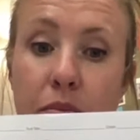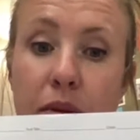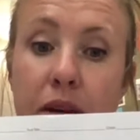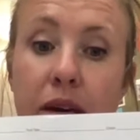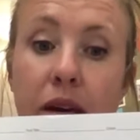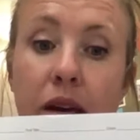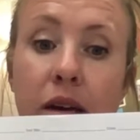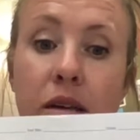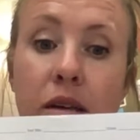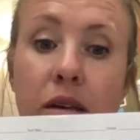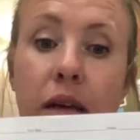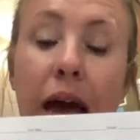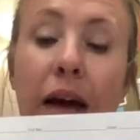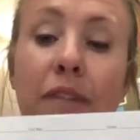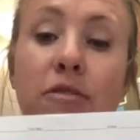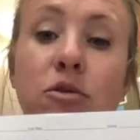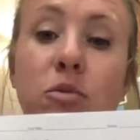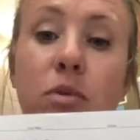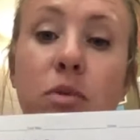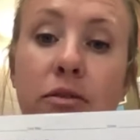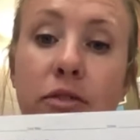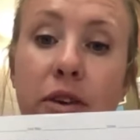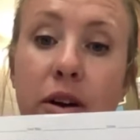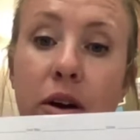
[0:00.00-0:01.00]
because after
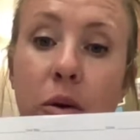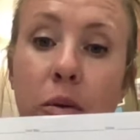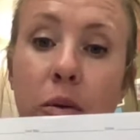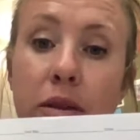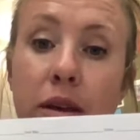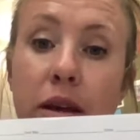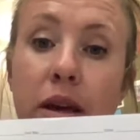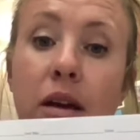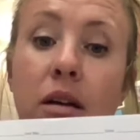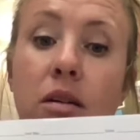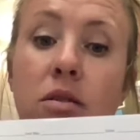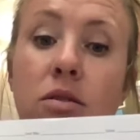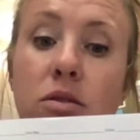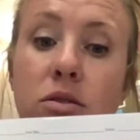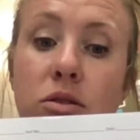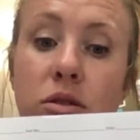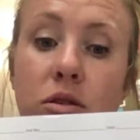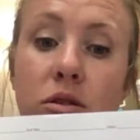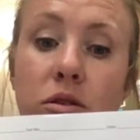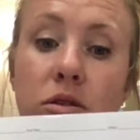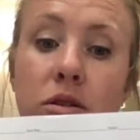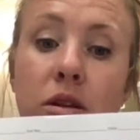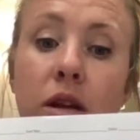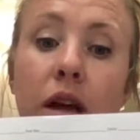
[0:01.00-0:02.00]
we figure out what the characters
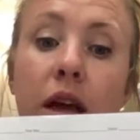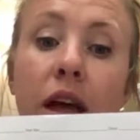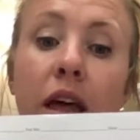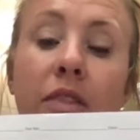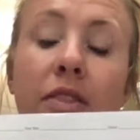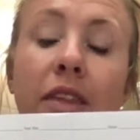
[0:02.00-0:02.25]
learn,